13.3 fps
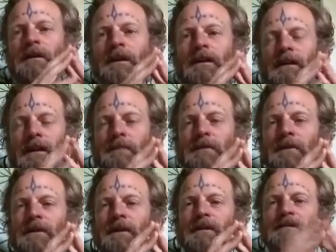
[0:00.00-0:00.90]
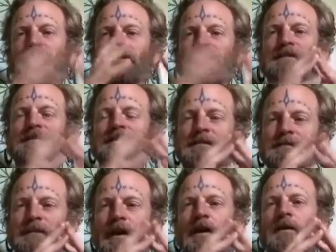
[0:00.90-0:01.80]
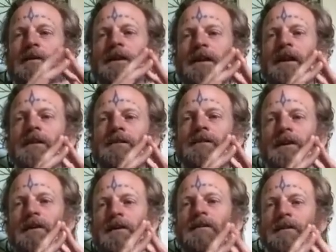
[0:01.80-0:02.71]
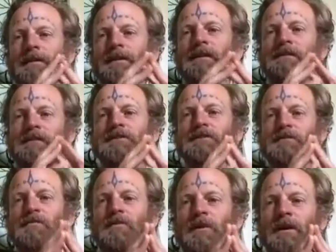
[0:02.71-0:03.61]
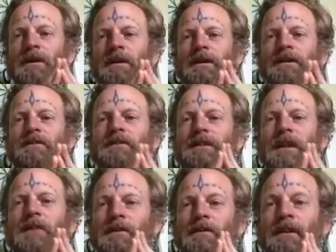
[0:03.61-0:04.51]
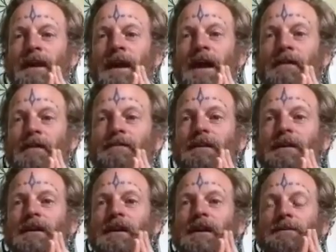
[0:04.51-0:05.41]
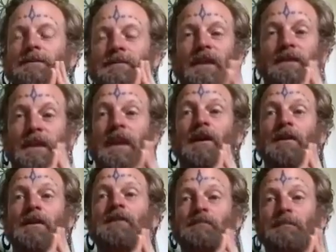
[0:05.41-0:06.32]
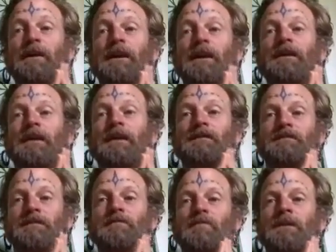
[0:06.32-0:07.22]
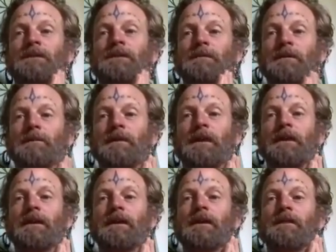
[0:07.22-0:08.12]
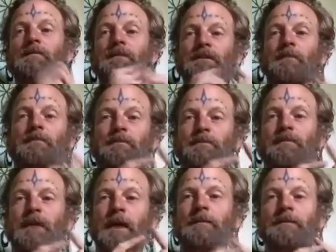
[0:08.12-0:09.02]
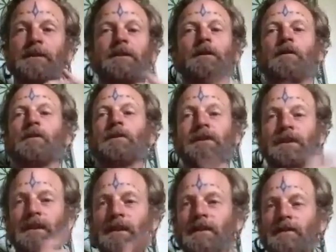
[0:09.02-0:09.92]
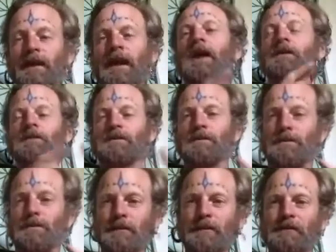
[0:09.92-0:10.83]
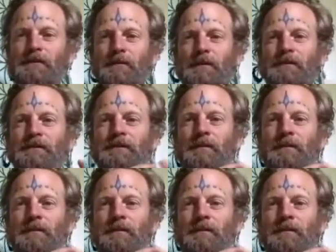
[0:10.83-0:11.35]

and I'm learning this, your system's already carrying all the things that you want and you came here to have. And they are as big as you want them to be, but they're probably nowhere near how you think they're supposed to be.